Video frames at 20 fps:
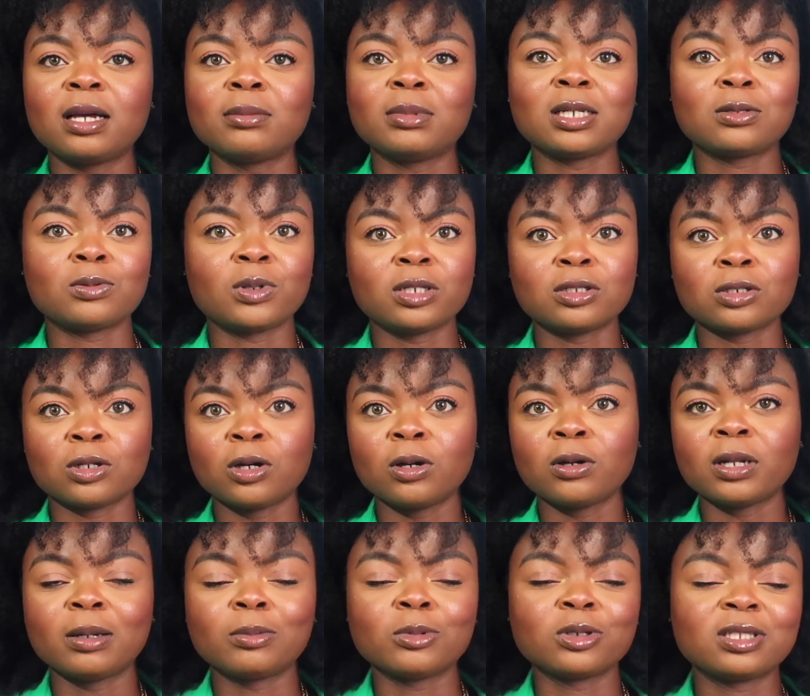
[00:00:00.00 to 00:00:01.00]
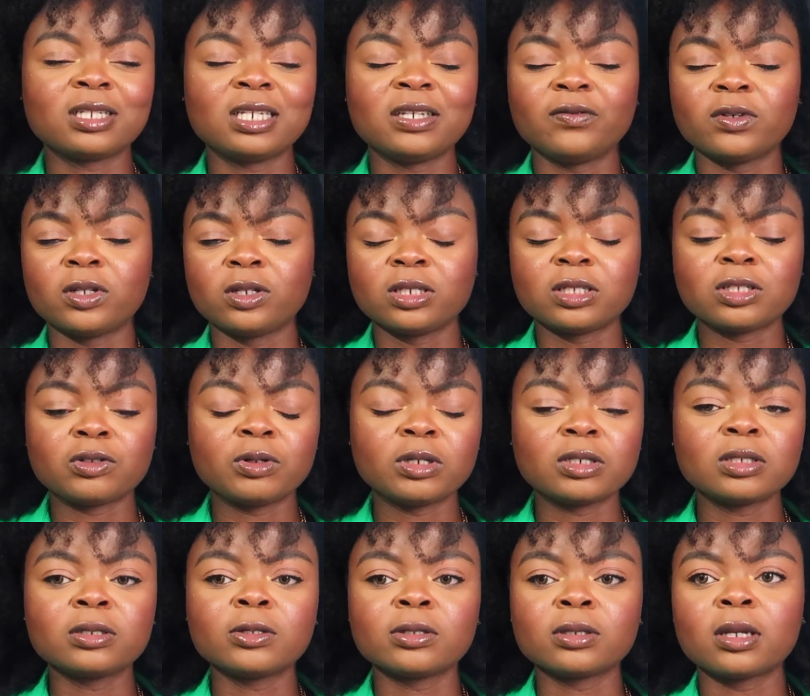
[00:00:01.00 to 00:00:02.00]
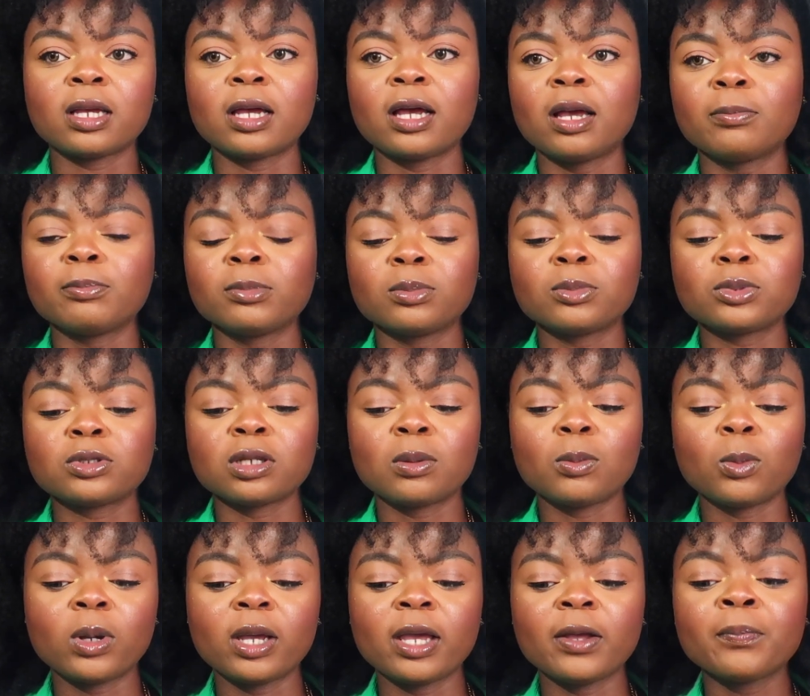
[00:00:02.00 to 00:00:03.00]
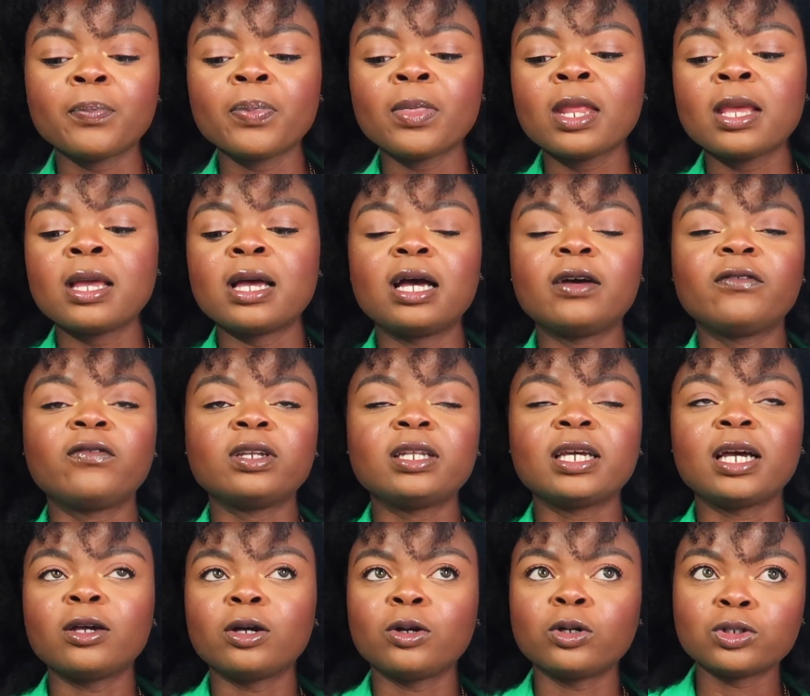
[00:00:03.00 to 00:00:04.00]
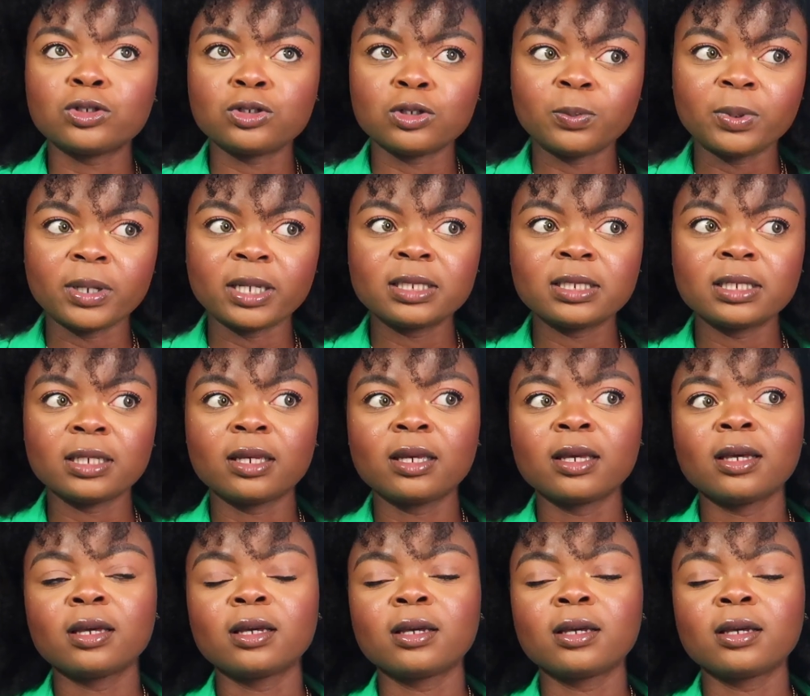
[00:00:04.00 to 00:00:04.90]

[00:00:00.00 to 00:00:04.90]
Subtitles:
That's what it's called. I'm going to leave it on the screen somewhere. And for the osteopathic